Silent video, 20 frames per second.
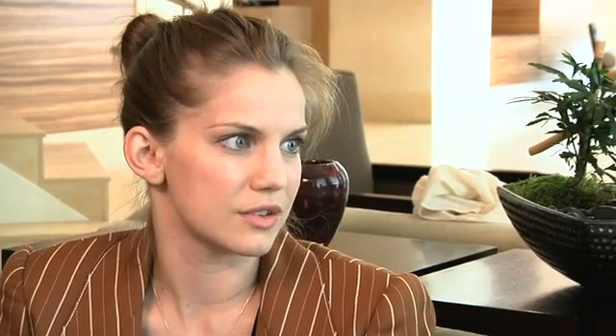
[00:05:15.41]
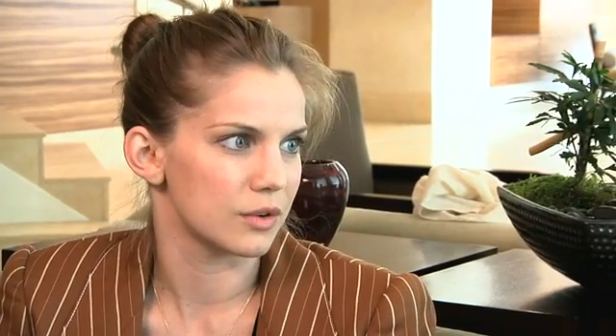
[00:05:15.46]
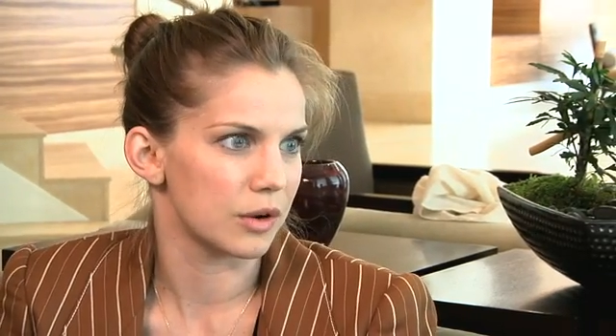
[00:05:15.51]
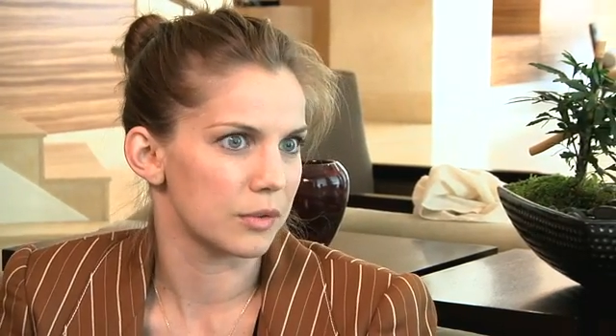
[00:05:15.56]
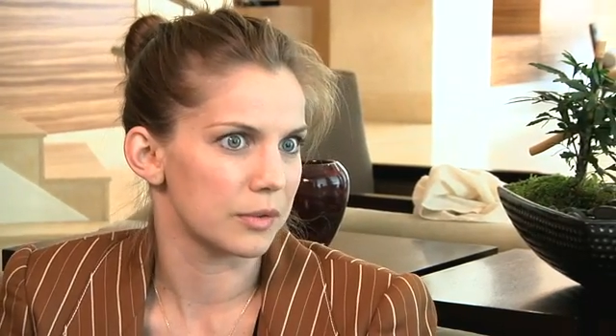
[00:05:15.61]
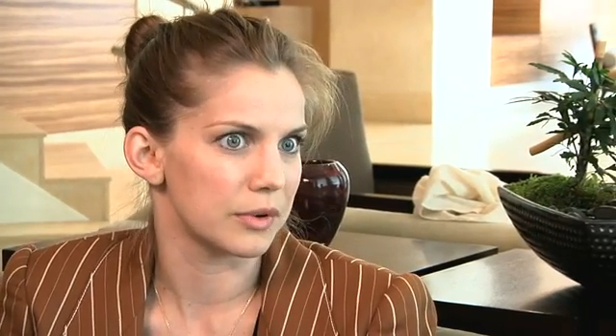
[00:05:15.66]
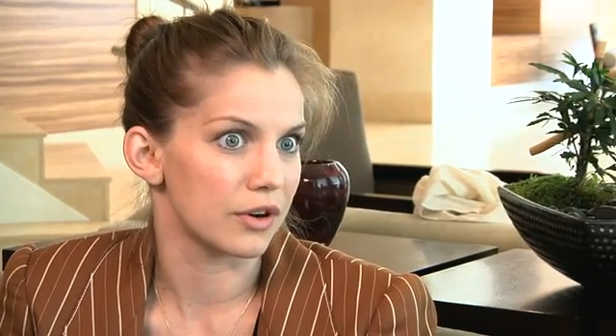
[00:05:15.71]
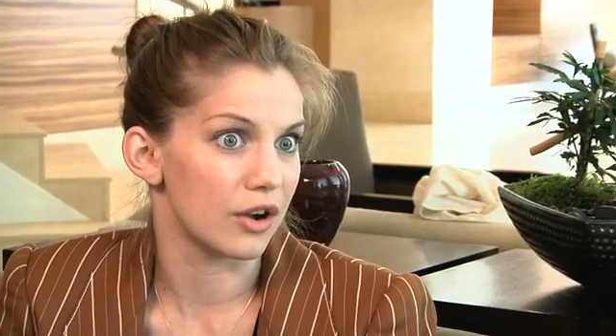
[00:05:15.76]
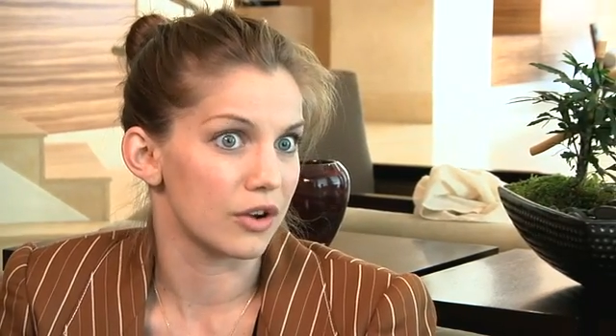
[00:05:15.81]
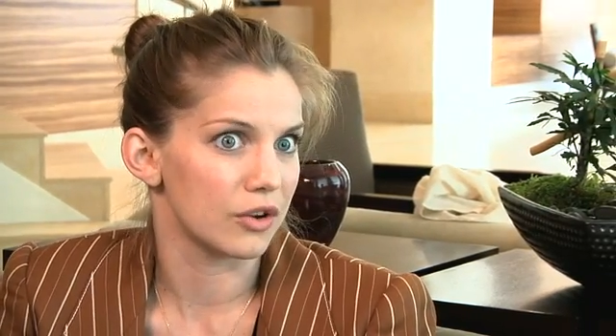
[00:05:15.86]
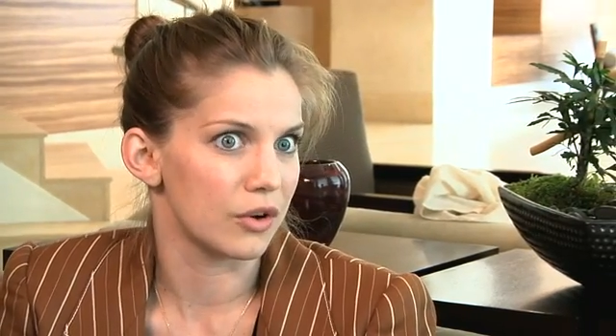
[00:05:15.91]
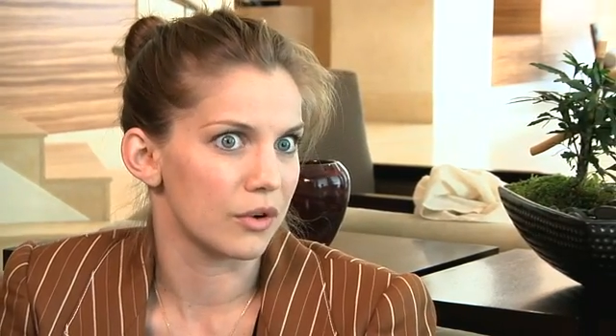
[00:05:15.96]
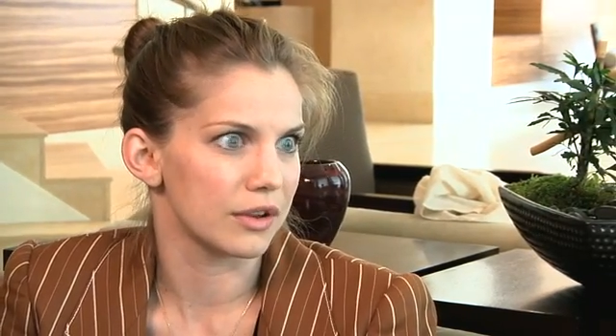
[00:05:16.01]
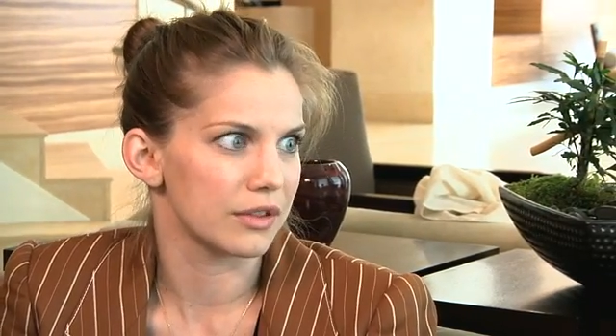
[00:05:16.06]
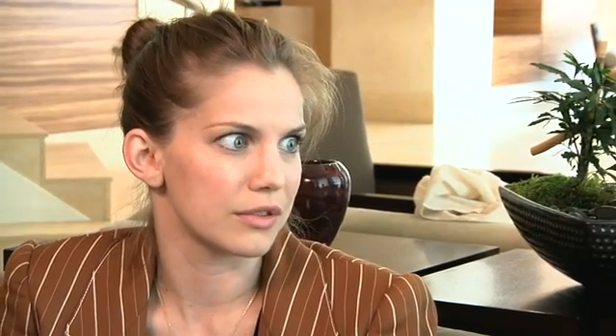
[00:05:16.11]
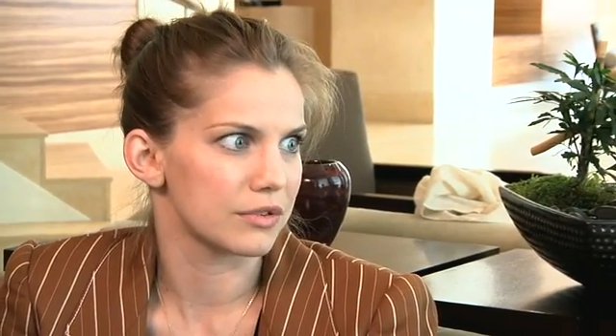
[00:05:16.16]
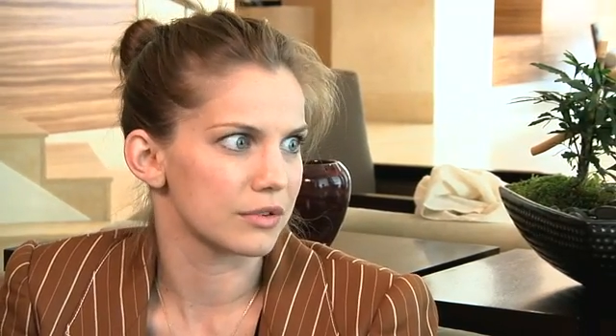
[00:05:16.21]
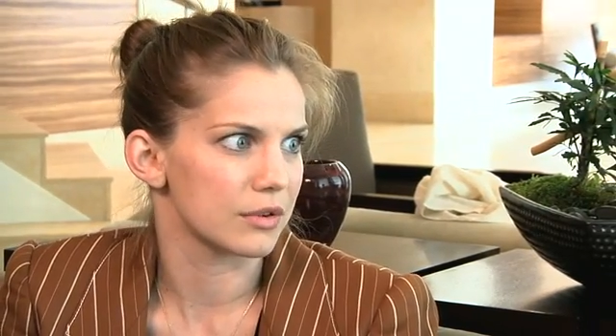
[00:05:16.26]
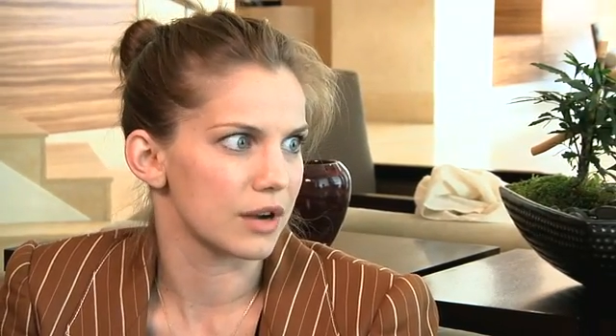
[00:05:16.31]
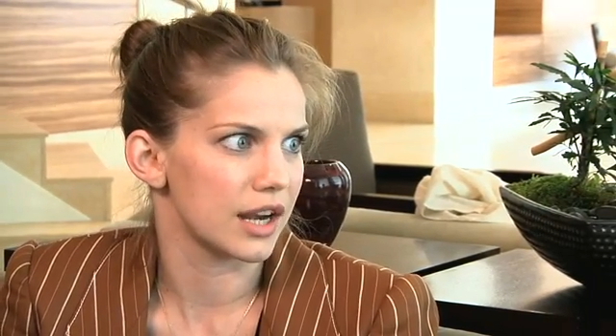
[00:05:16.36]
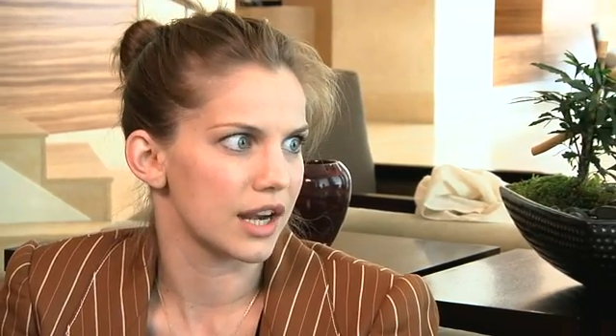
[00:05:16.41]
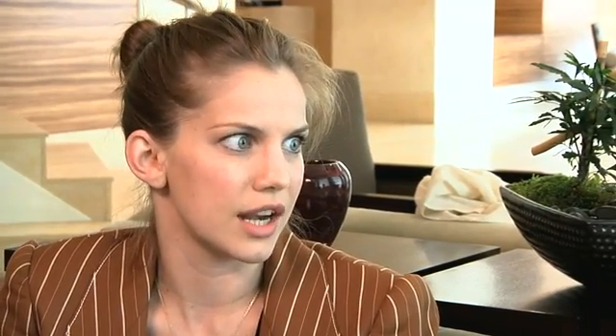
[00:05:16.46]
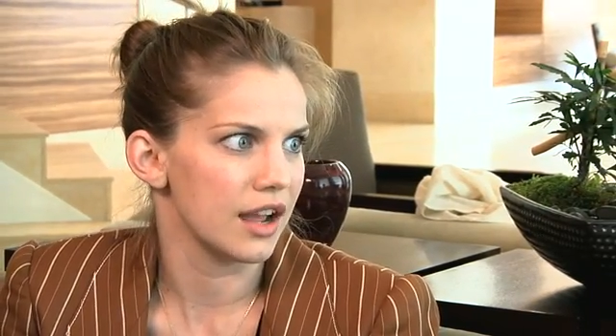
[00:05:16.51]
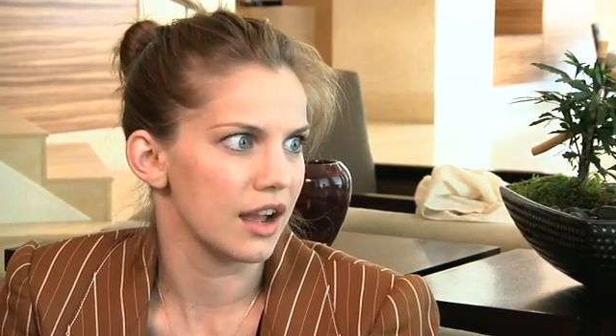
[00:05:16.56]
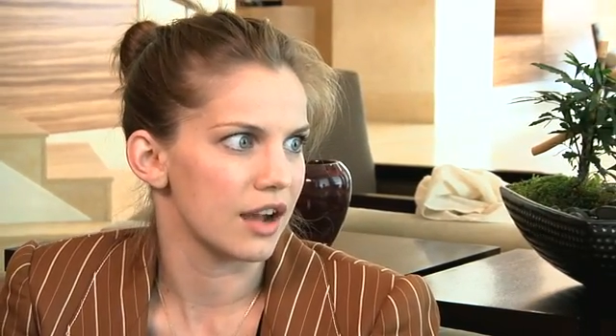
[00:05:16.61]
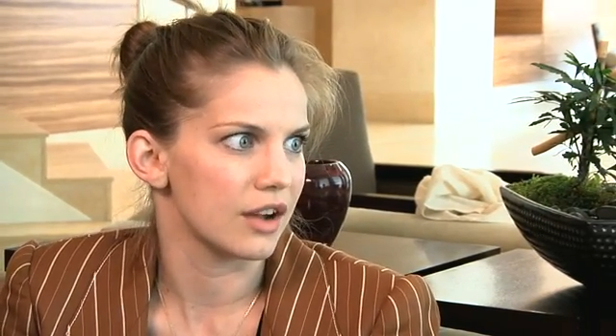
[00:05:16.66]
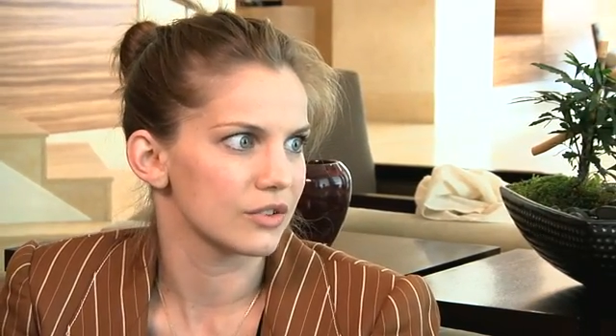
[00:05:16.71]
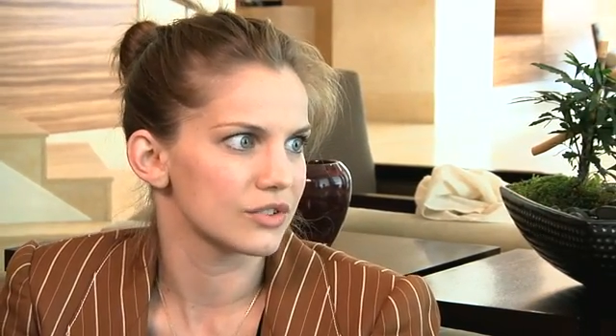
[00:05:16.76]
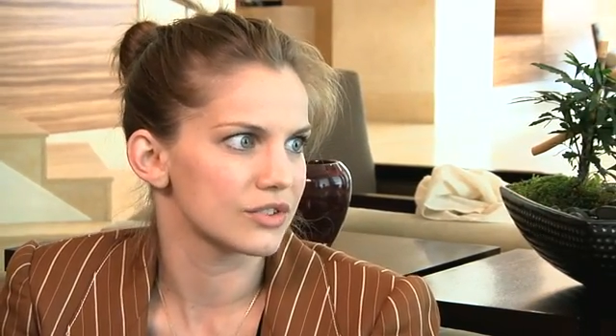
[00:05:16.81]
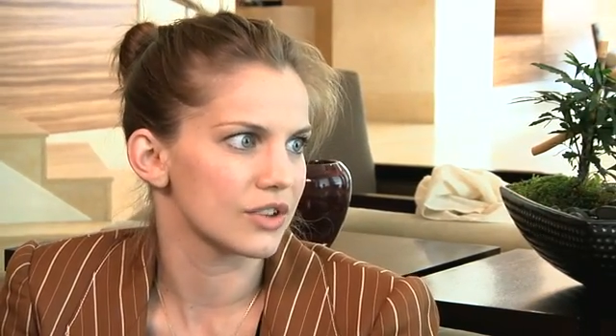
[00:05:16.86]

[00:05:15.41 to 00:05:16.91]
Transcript: what we're all going through right now.